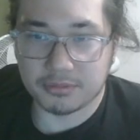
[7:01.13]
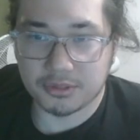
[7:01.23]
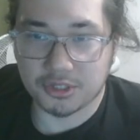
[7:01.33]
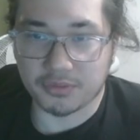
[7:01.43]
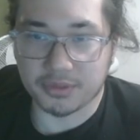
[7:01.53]

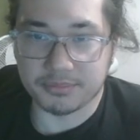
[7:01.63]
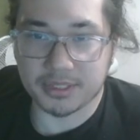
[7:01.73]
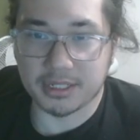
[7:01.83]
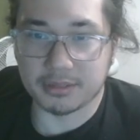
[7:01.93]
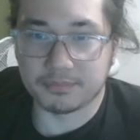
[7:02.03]
Shift comes
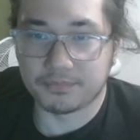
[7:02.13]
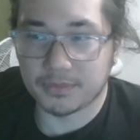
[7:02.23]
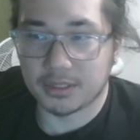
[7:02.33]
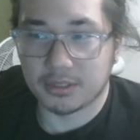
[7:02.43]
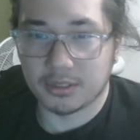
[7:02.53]
down,
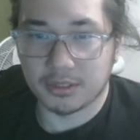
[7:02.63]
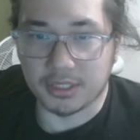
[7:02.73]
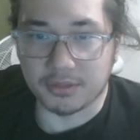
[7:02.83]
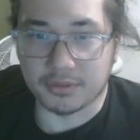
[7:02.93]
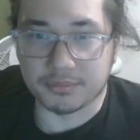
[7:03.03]

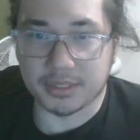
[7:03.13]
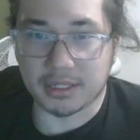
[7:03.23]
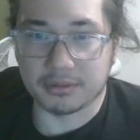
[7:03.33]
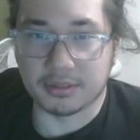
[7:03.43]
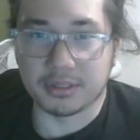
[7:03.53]
Kiev comes
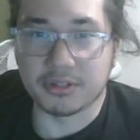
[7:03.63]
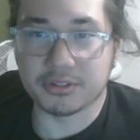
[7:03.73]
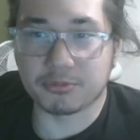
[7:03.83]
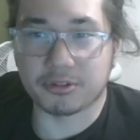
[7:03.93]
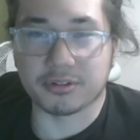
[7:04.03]
down, and
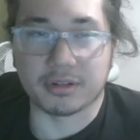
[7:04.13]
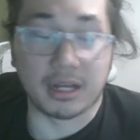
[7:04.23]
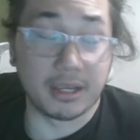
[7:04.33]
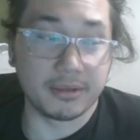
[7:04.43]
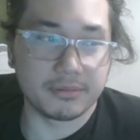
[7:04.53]
here's where
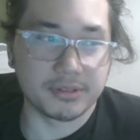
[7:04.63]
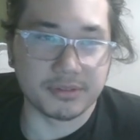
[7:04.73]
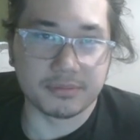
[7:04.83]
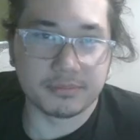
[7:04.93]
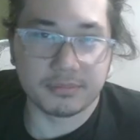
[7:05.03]
I
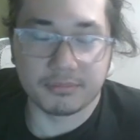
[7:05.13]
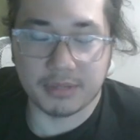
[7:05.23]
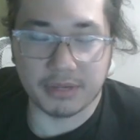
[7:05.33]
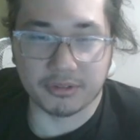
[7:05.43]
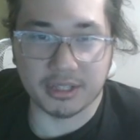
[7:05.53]
just
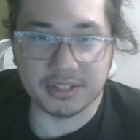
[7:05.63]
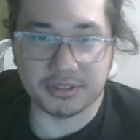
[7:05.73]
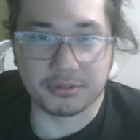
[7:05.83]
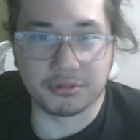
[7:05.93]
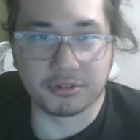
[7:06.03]
have a
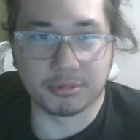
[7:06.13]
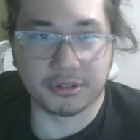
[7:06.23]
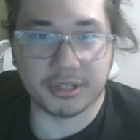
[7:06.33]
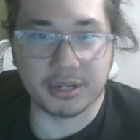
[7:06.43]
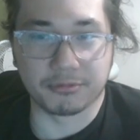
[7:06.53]
classic Yu-Gi-Oh
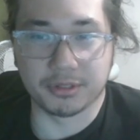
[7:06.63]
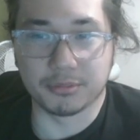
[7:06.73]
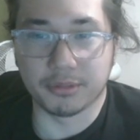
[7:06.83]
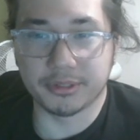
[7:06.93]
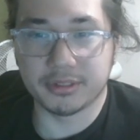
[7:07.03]
player can't read
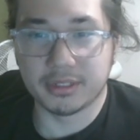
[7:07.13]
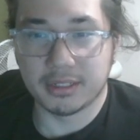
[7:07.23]
moment.